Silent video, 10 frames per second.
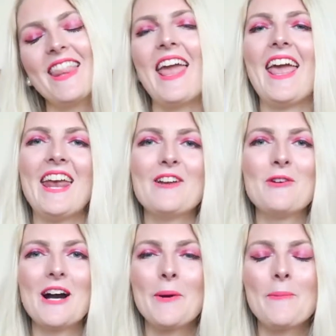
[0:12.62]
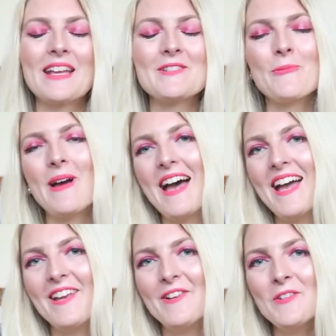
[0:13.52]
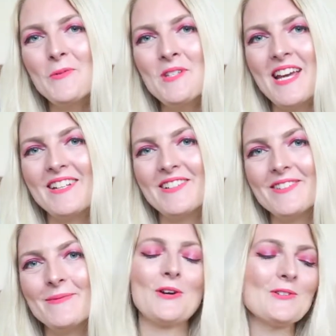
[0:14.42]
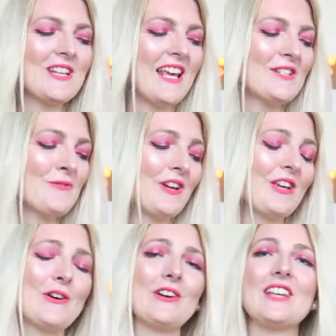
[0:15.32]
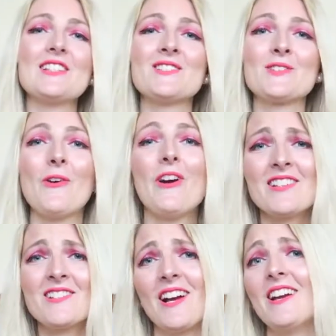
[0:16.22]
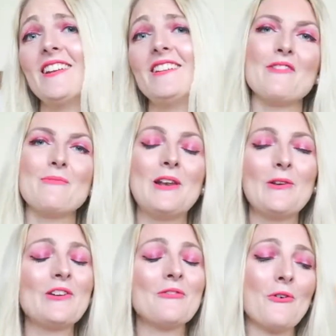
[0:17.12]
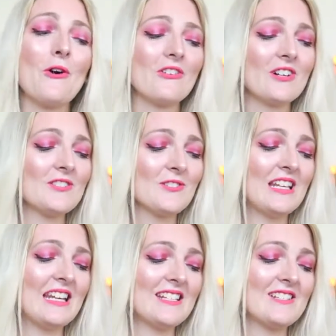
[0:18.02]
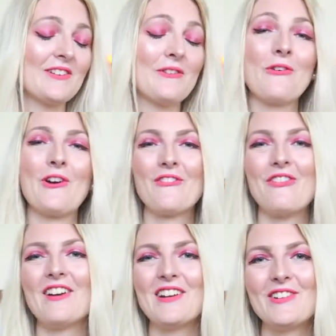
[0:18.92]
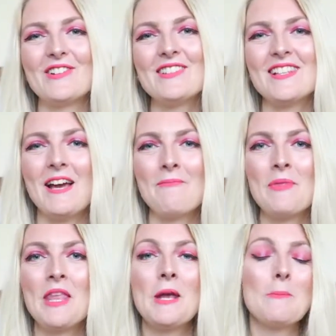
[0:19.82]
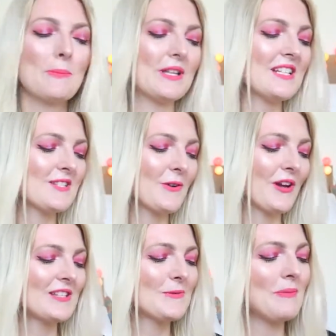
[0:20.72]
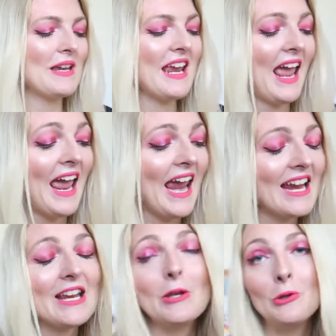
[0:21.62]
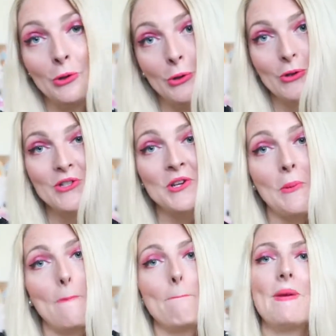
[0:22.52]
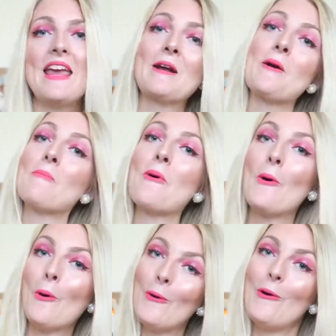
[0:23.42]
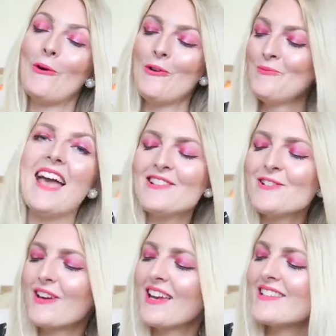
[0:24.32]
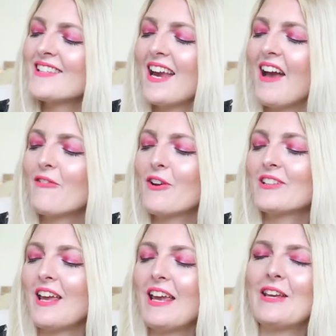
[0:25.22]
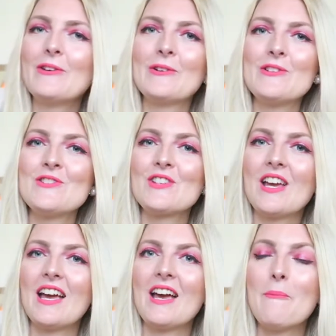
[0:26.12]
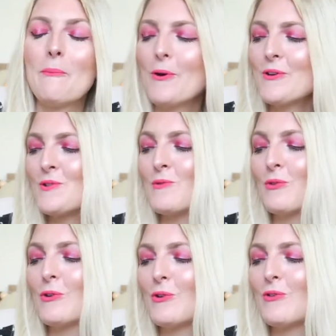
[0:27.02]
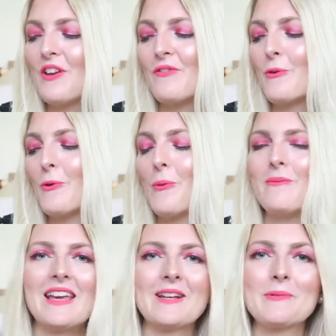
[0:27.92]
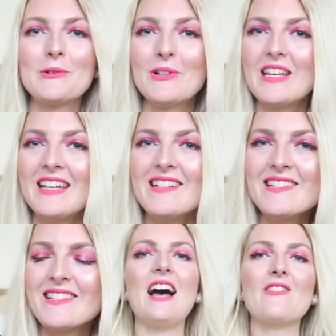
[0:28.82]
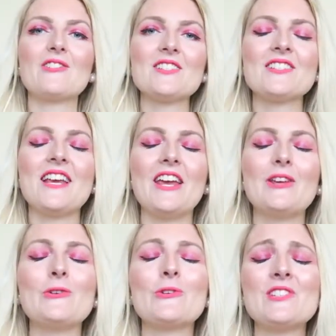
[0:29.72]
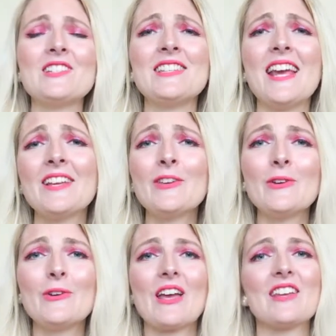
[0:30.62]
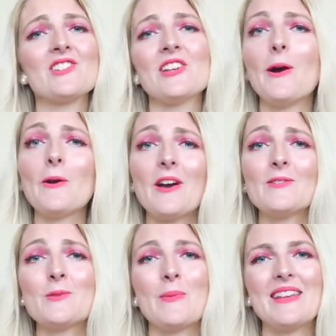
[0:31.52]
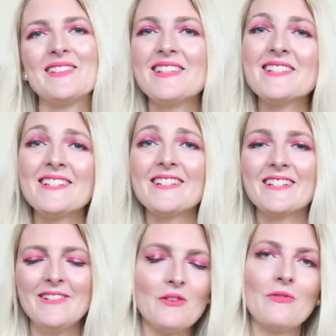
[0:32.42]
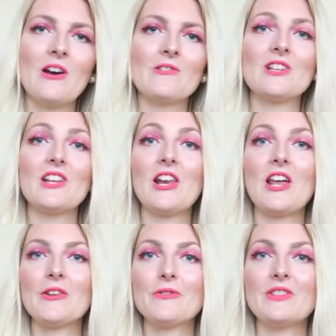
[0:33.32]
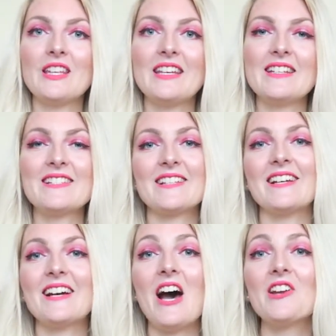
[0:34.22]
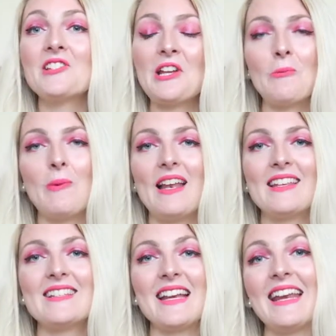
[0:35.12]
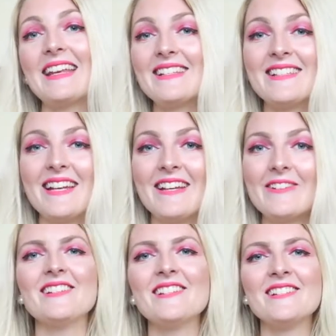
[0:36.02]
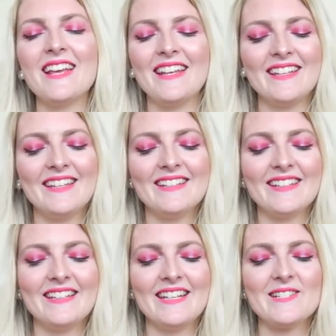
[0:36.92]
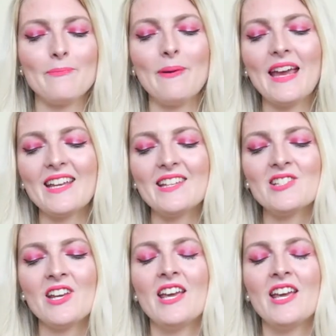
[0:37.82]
and welcome back to my youtube channel so today's video is so excited. i've been looking forward to this uh, for a very long time but it's going to be a huge makeup haul. As you can see, I've got a huge uh, box full with all makeup goodies. I want to say a huge thank you and shout out to my sister. She found a lot of these uh, eyeshadow palettes in the sale and she sent it this package